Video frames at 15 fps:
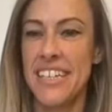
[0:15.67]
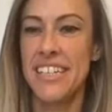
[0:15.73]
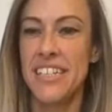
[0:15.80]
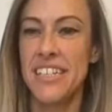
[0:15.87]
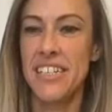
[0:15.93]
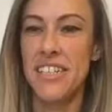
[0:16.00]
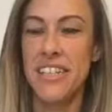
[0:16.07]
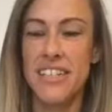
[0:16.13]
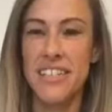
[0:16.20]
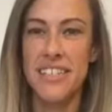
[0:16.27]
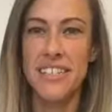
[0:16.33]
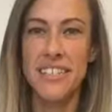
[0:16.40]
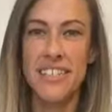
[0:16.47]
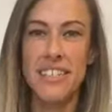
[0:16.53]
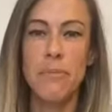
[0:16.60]

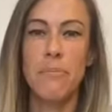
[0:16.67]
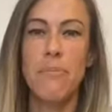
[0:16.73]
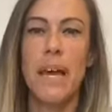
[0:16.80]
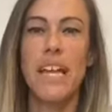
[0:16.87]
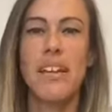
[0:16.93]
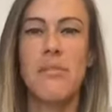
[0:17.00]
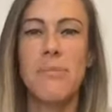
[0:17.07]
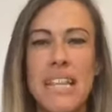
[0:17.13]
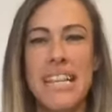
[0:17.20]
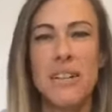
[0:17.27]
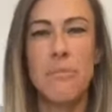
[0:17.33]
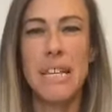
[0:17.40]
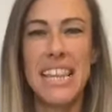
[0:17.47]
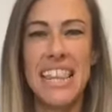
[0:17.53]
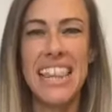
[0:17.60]
I know I'm a little
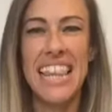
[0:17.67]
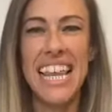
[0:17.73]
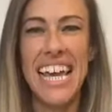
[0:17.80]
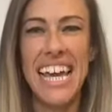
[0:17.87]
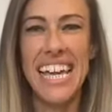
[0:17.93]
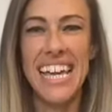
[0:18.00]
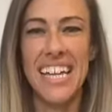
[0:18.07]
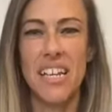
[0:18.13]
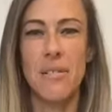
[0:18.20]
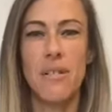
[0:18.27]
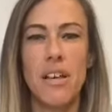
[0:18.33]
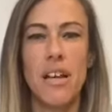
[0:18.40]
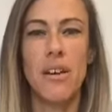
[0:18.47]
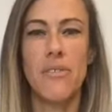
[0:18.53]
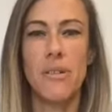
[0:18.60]
bit late. I know a
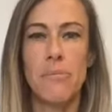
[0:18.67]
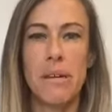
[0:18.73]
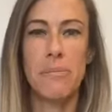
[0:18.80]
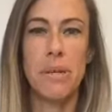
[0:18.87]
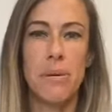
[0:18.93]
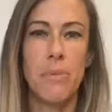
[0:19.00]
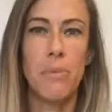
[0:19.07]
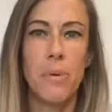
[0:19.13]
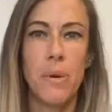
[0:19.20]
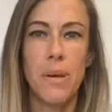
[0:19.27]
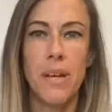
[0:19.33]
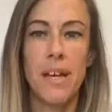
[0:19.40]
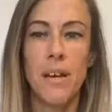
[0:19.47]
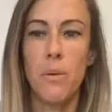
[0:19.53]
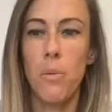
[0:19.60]
lot of you might be at
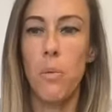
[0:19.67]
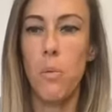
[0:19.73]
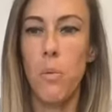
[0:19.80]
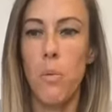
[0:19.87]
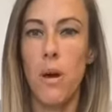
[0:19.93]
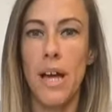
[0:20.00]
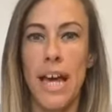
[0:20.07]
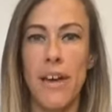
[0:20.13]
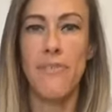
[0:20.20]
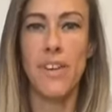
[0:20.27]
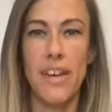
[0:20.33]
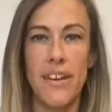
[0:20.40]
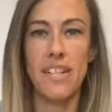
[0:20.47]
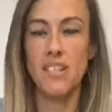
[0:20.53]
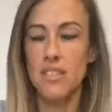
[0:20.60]
work, what have you.
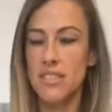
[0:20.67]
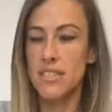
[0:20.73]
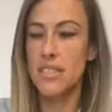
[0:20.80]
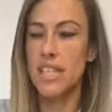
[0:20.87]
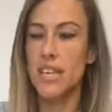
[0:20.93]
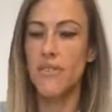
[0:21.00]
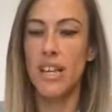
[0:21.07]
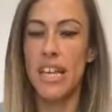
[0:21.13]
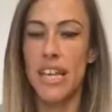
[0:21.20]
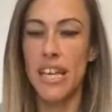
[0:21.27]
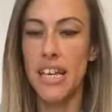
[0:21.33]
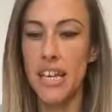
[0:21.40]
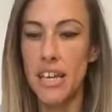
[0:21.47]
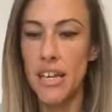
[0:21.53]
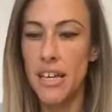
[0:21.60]
I'll just give it like
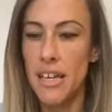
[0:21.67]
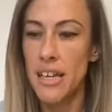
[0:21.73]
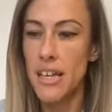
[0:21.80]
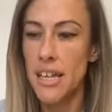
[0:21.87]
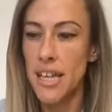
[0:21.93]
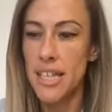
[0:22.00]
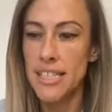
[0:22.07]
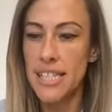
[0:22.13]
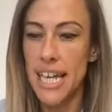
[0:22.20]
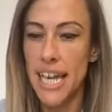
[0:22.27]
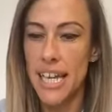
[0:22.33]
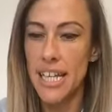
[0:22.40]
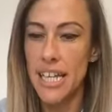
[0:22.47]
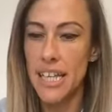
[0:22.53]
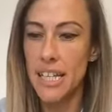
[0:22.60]
a
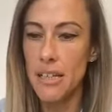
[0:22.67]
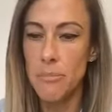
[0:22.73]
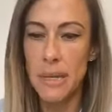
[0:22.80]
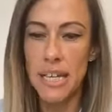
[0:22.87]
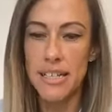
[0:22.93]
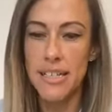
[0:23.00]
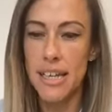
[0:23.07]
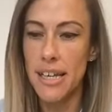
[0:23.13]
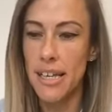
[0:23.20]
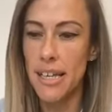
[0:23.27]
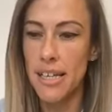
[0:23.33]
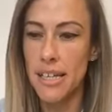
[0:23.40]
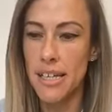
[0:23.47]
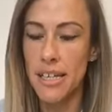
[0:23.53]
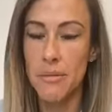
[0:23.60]
tiny little bit of
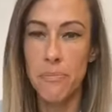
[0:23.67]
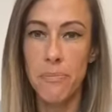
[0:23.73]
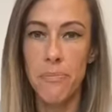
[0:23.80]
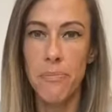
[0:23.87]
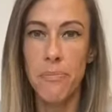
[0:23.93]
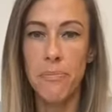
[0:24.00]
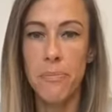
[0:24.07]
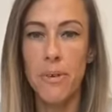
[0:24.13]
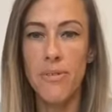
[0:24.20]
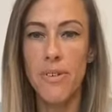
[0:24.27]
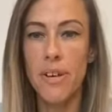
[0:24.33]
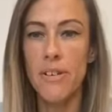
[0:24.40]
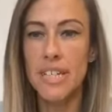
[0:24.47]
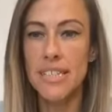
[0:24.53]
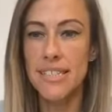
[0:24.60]
time before
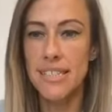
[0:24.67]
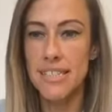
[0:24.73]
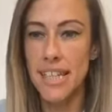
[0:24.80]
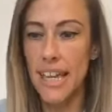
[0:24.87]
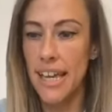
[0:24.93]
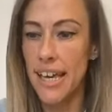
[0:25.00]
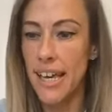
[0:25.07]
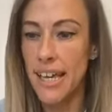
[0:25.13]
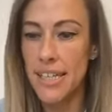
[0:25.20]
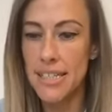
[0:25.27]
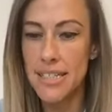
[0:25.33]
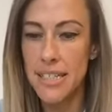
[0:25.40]
I start.